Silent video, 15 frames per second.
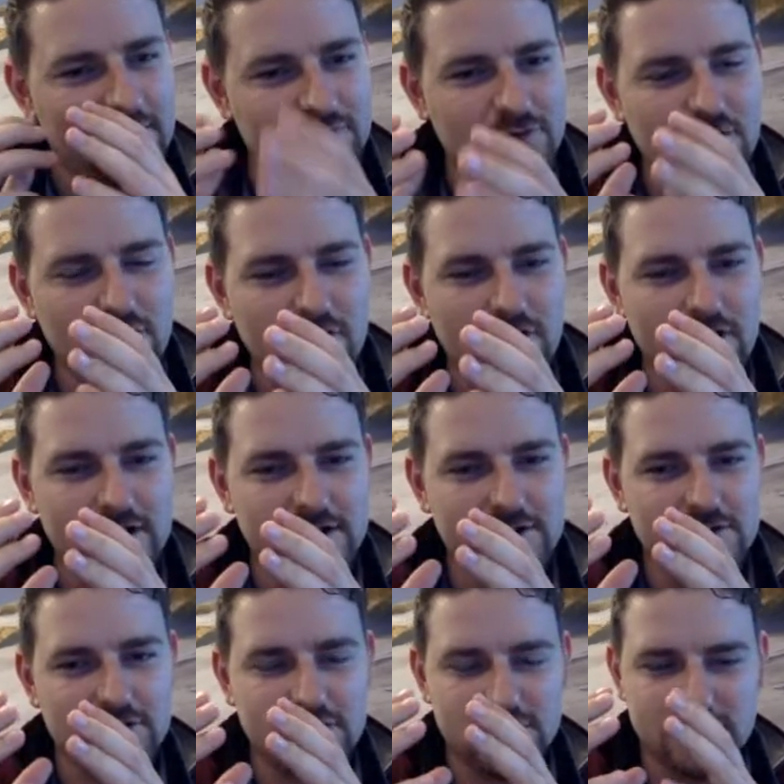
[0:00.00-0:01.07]
if you are
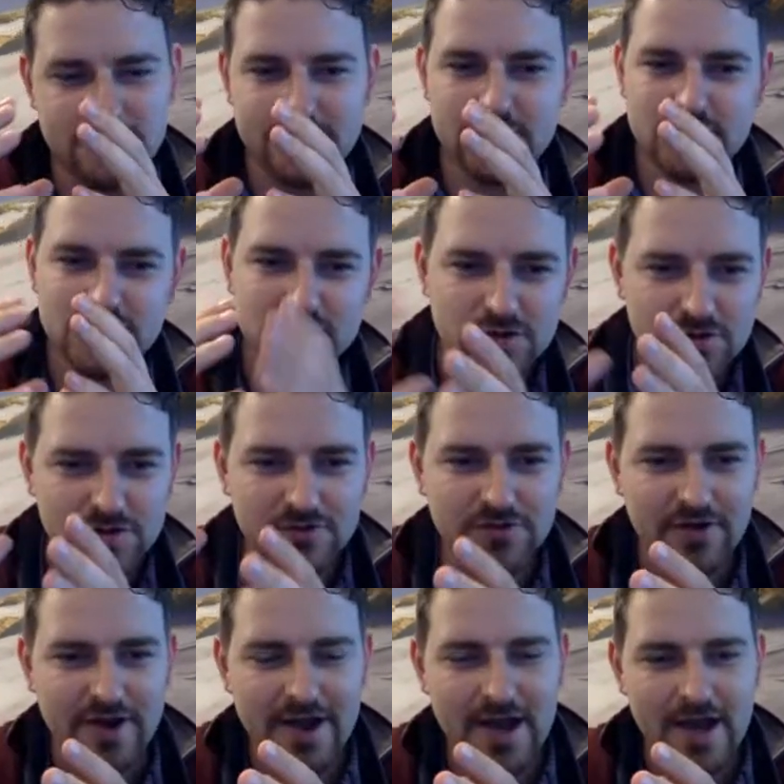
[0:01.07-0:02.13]
in your
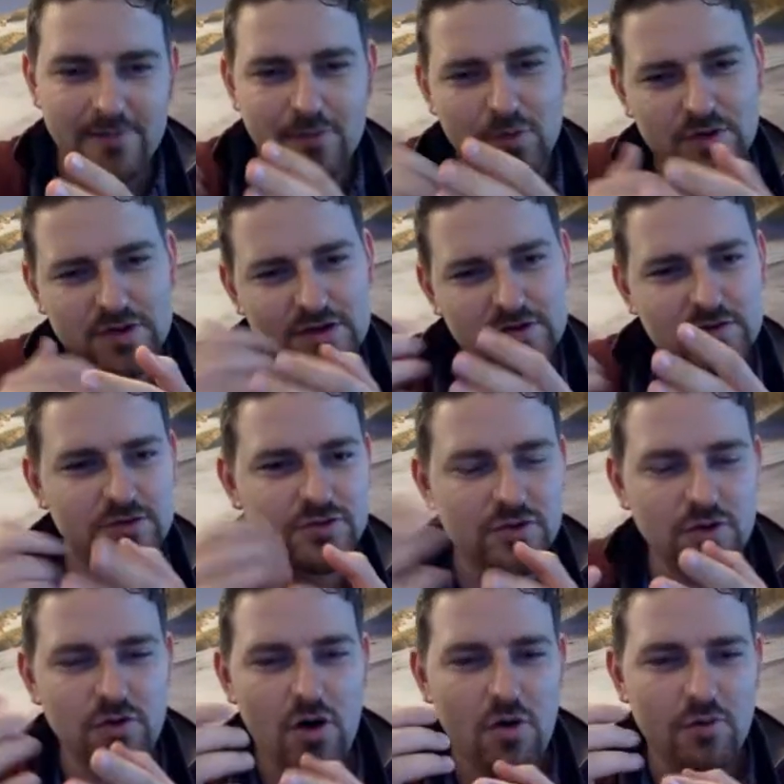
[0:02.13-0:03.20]
student time, what do you
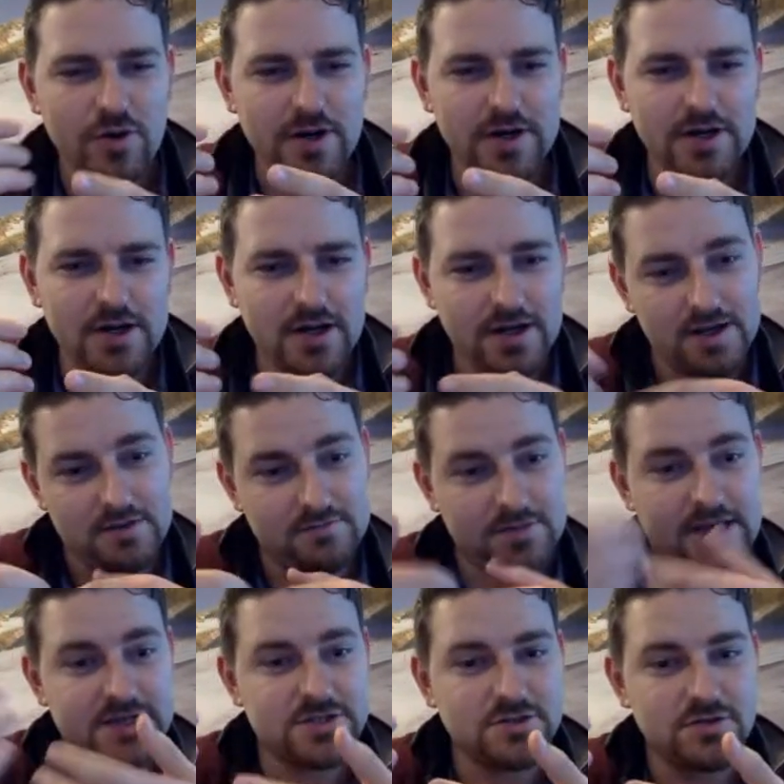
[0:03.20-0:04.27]
do already, like
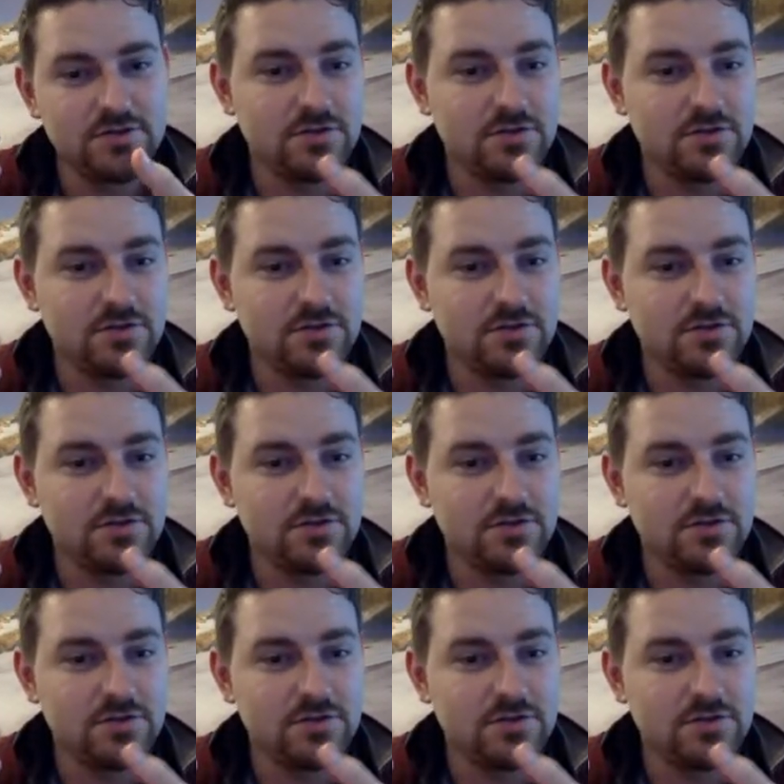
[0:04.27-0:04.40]
next to